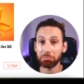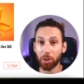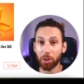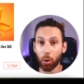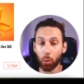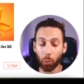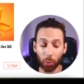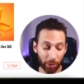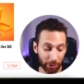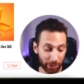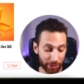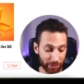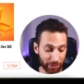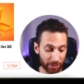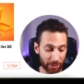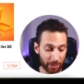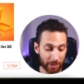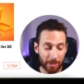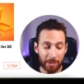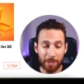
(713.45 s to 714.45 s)
No
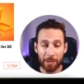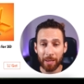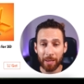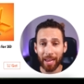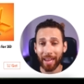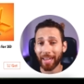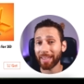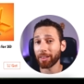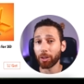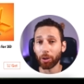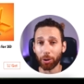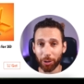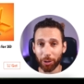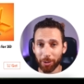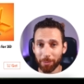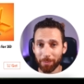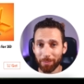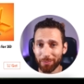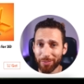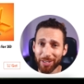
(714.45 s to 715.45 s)
worries. And
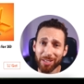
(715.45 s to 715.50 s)
look,